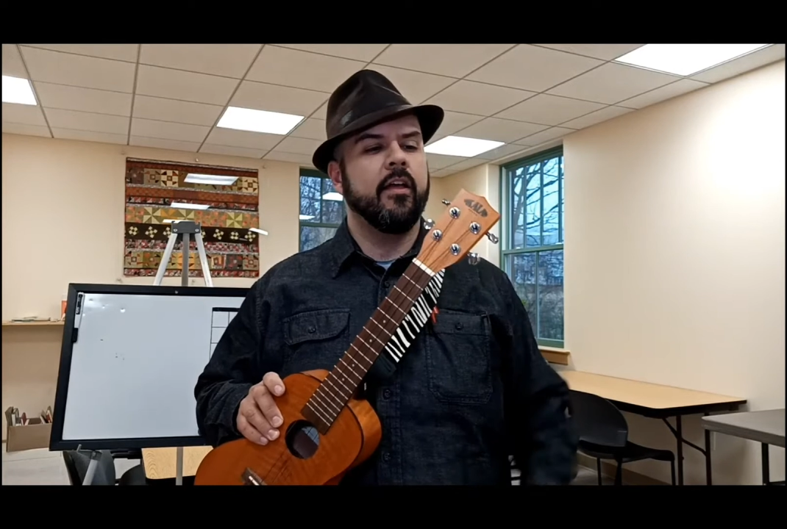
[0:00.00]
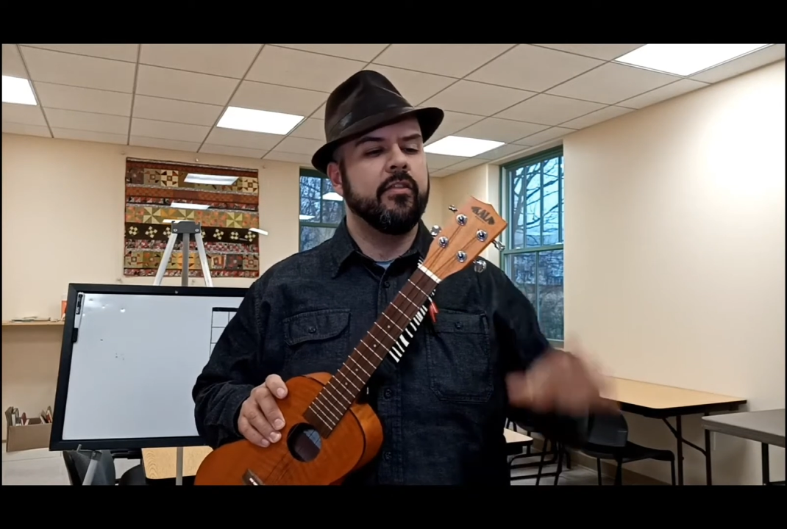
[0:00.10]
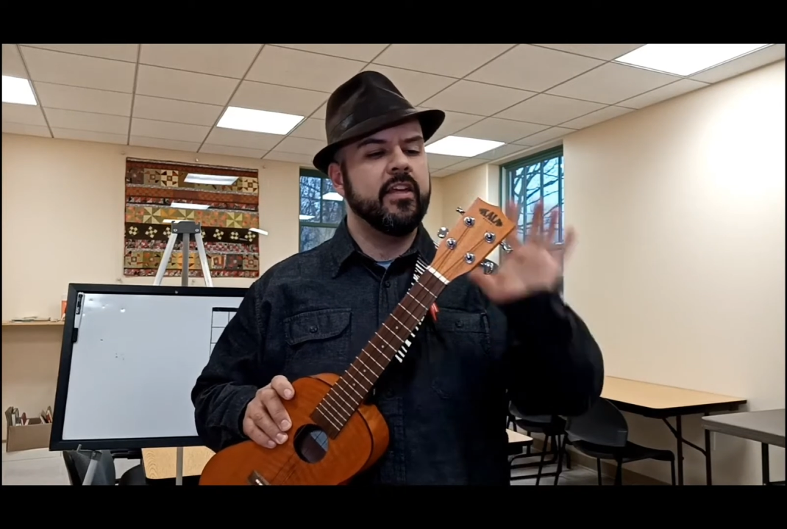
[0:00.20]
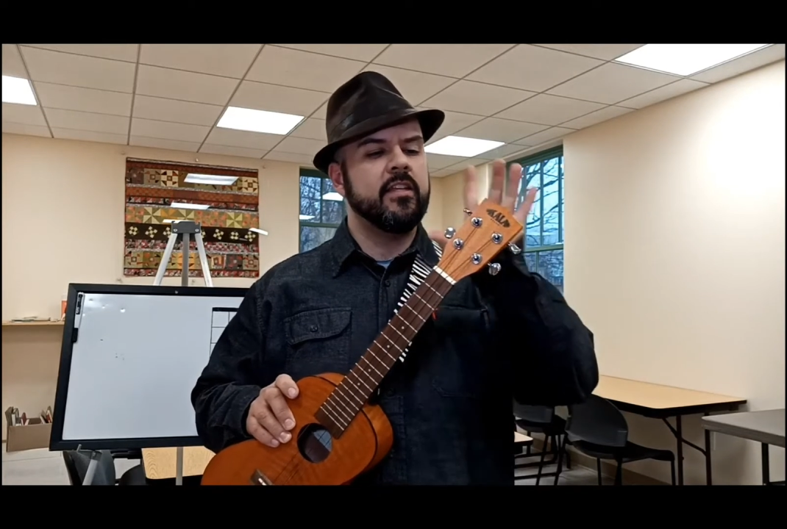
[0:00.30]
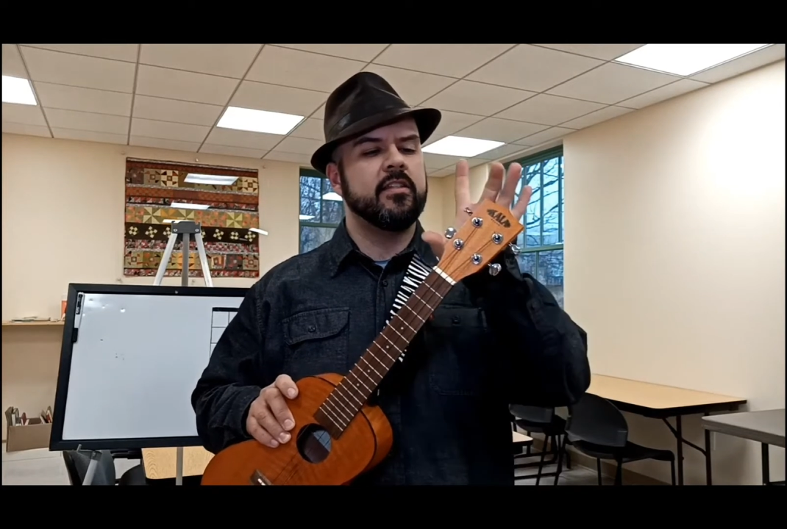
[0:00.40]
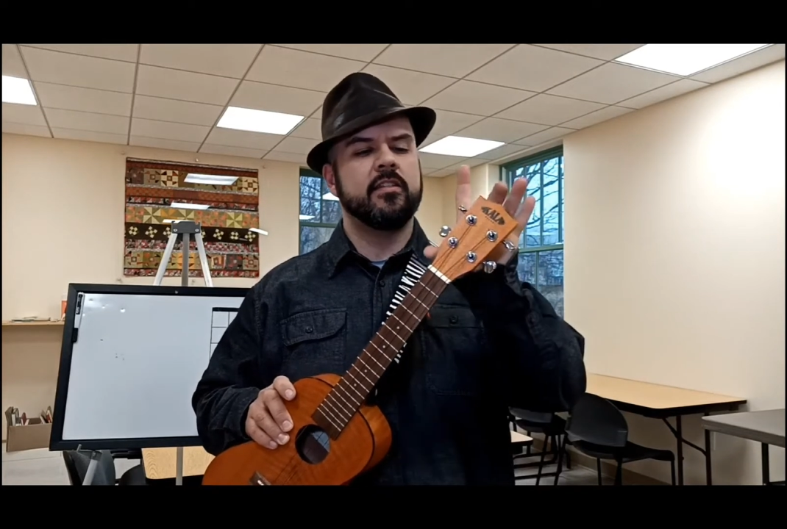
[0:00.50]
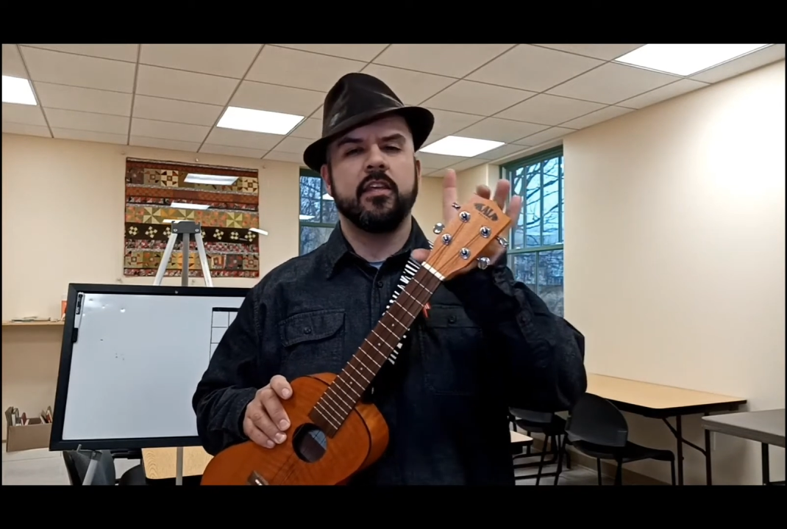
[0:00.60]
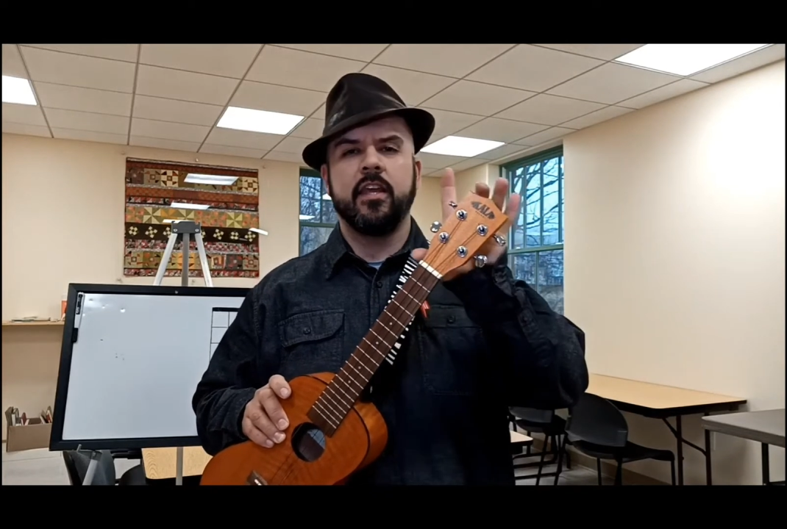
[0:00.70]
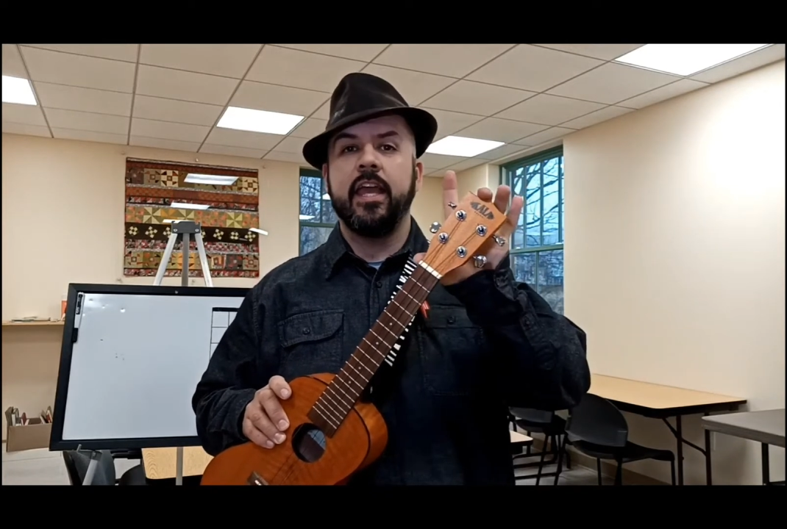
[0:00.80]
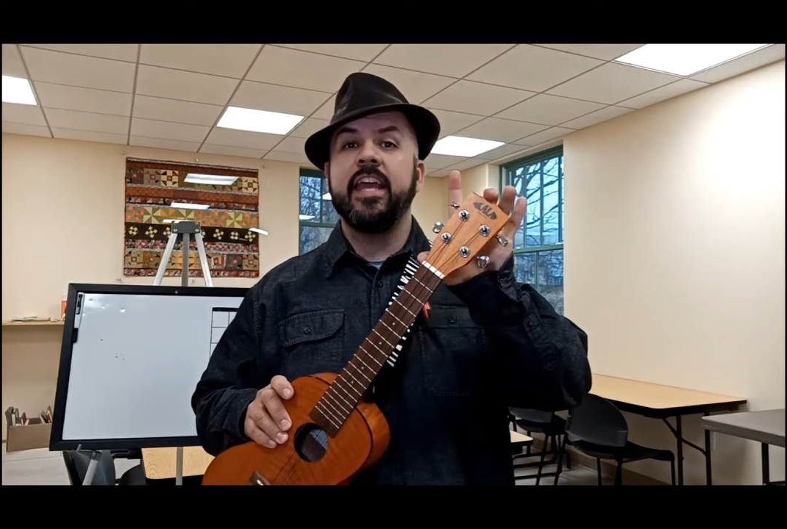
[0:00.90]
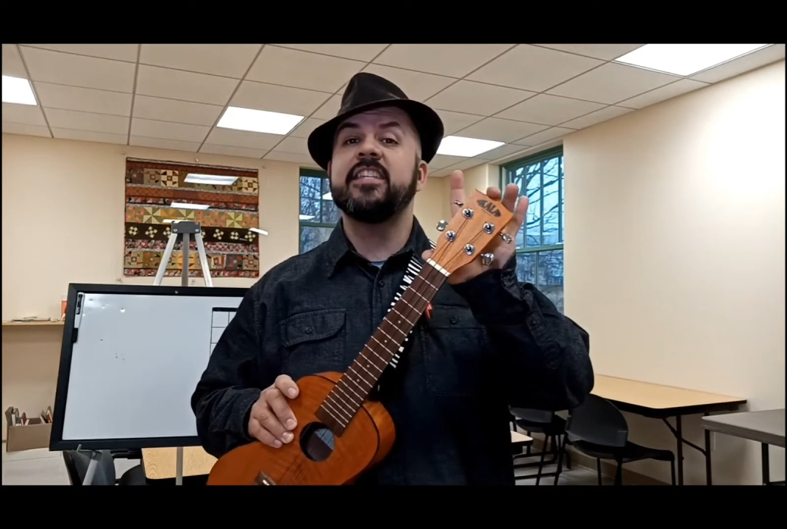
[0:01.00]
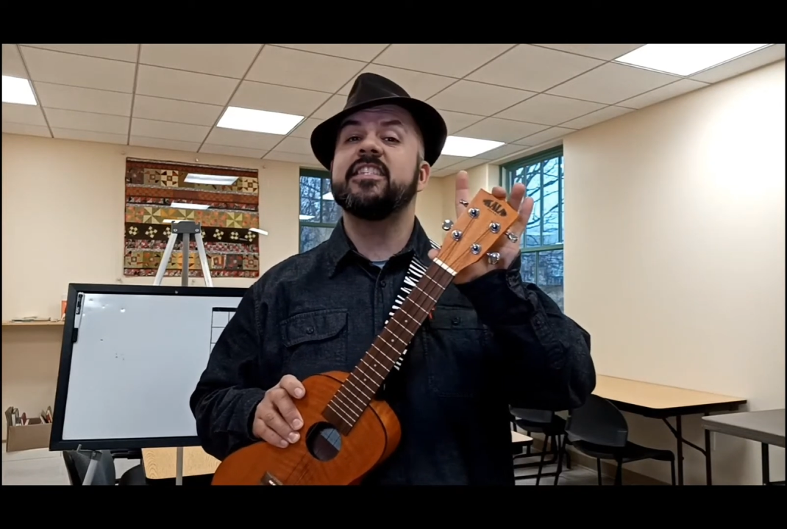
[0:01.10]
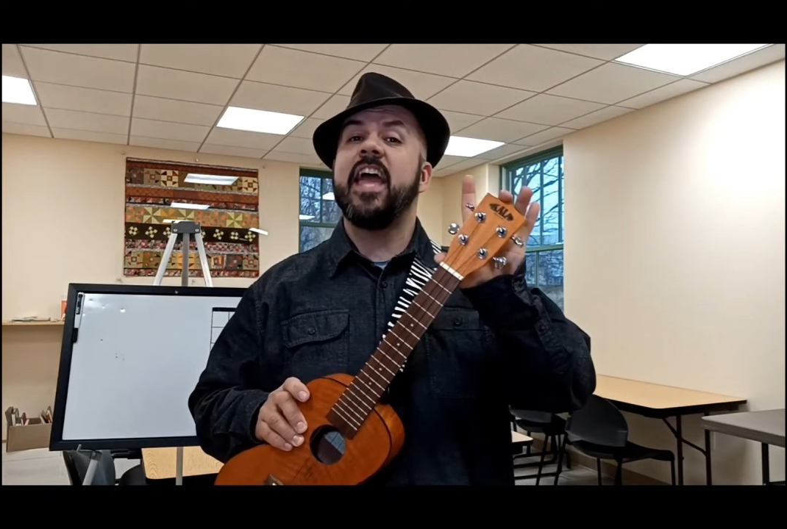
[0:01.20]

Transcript: This is the